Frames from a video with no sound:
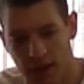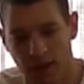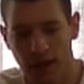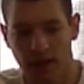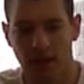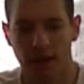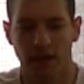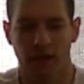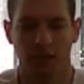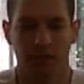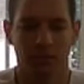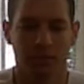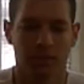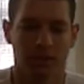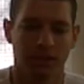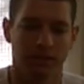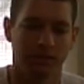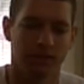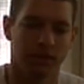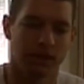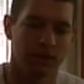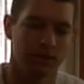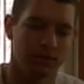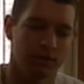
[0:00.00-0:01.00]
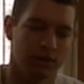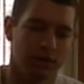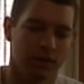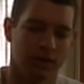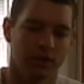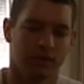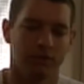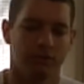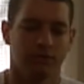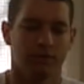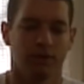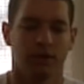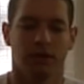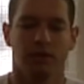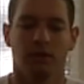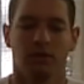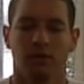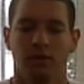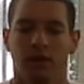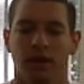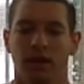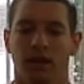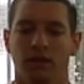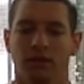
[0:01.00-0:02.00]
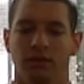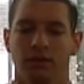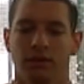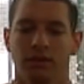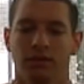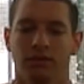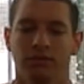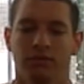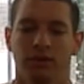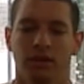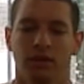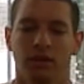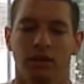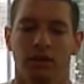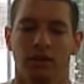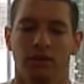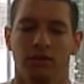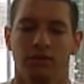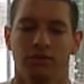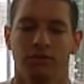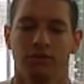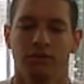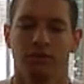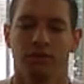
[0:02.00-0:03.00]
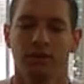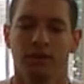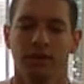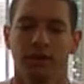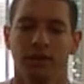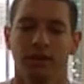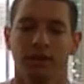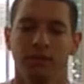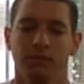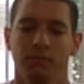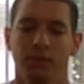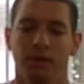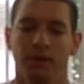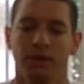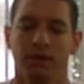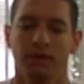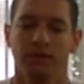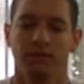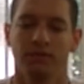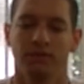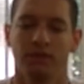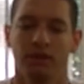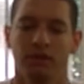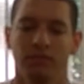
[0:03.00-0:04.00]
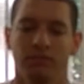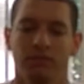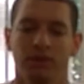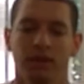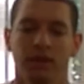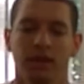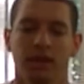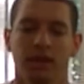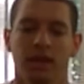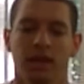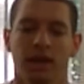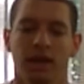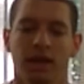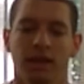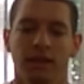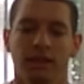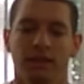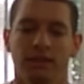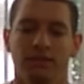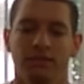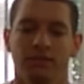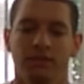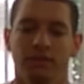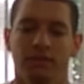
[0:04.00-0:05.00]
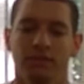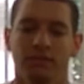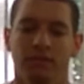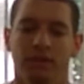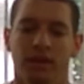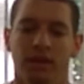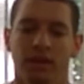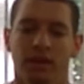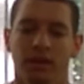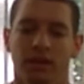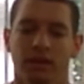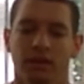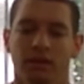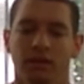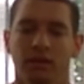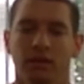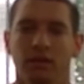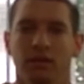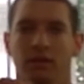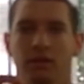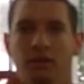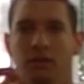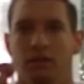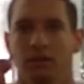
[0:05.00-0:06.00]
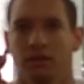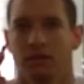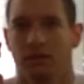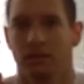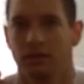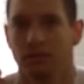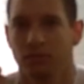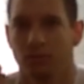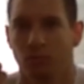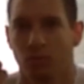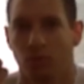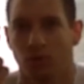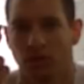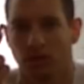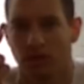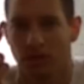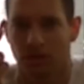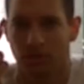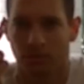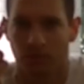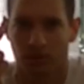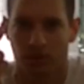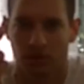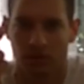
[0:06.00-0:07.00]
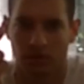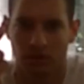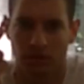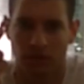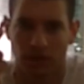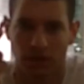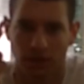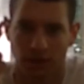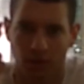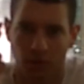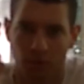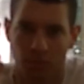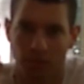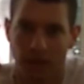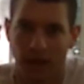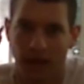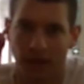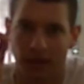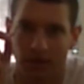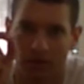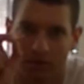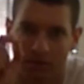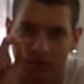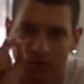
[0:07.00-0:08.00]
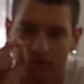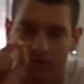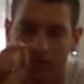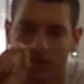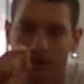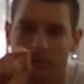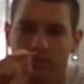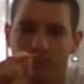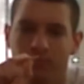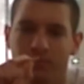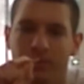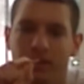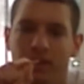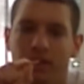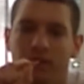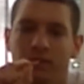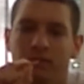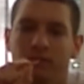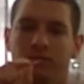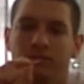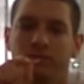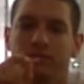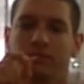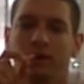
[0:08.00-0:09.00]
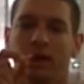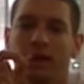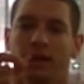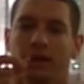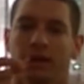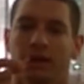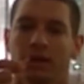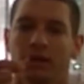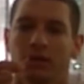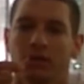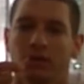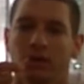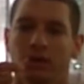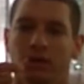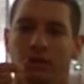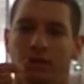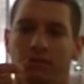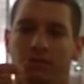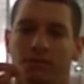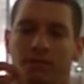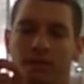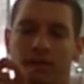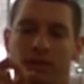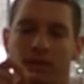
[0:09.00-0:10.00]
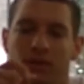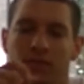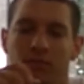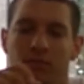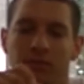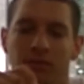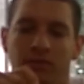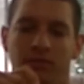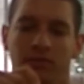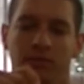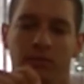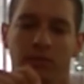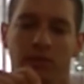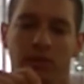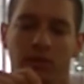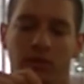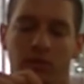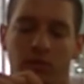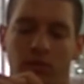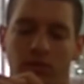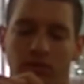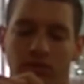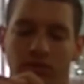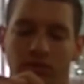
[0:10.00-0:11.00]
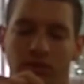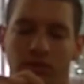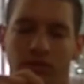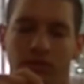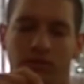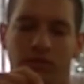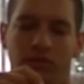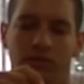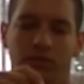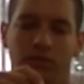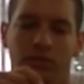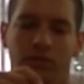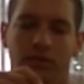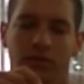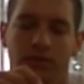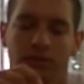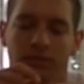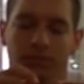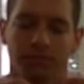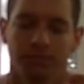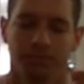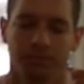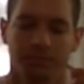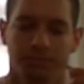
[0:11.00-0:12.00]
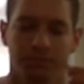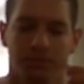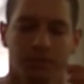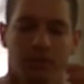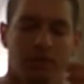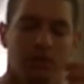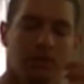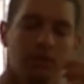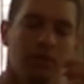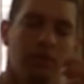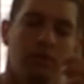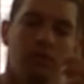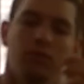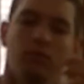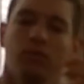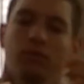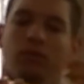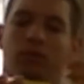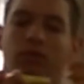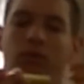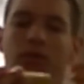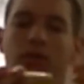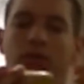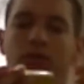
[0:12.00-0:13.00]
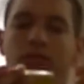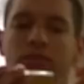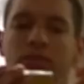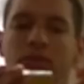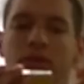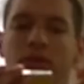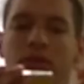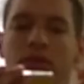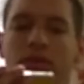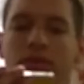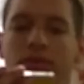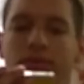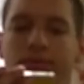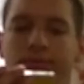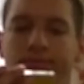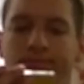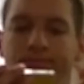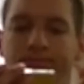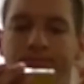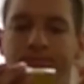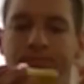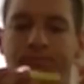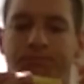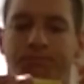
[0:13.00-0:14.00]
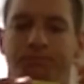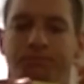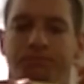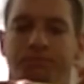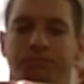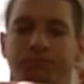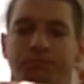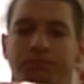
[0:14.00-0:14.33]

And I believe the ingredient is very low calorie. There's not a lot of sugar in the berry itself, and this is a one that will not go bad, obviously. They've dried it out, and I think they mixed it with cornstarch. What do they say here?